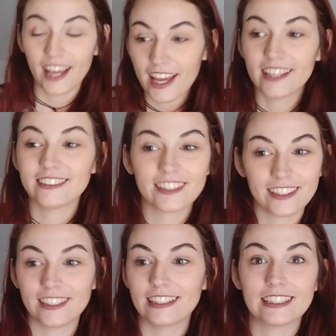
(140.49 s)
And they're
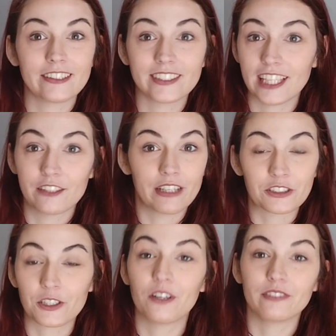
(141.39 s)
gonna live the
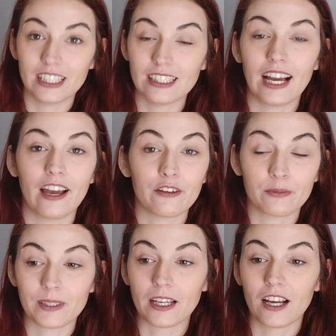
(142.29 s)
adventure of their life,
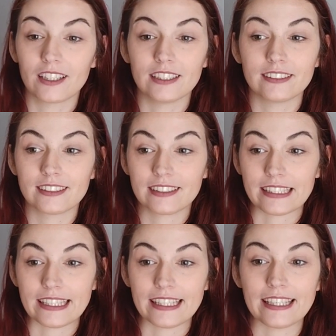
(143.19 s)

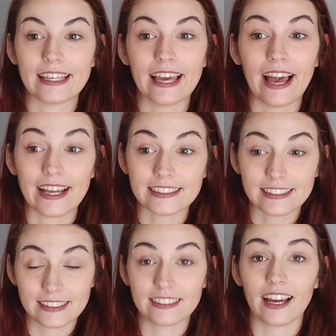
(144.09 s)
because
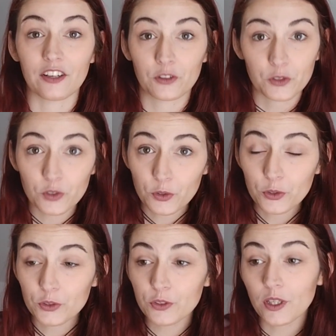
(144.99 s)
yes,
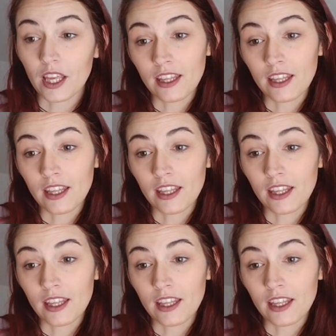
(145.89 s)
dinosaurs,